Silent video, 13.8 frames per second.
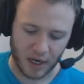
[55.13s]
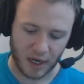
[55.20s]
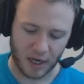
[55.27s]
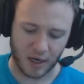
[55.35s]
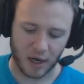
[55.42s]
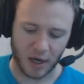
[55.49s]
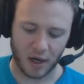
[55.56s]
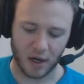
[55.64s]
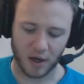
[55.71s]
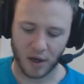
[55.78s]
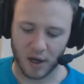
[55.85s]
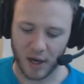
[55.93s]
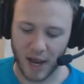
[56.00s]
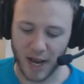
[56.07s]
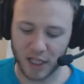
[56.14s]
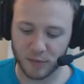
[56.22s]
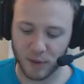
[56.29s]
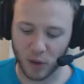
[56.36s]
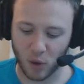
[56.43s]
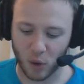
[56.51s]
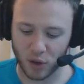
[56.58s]
in
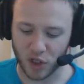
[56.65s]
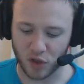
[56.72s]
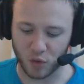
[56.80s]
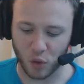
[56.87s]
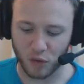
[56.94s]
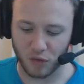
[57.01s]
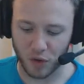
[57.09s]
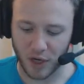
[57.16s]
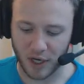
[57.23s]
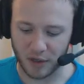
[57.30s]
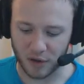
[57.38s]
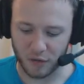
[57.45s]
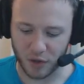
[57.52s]
X-Men Origins Wolverine,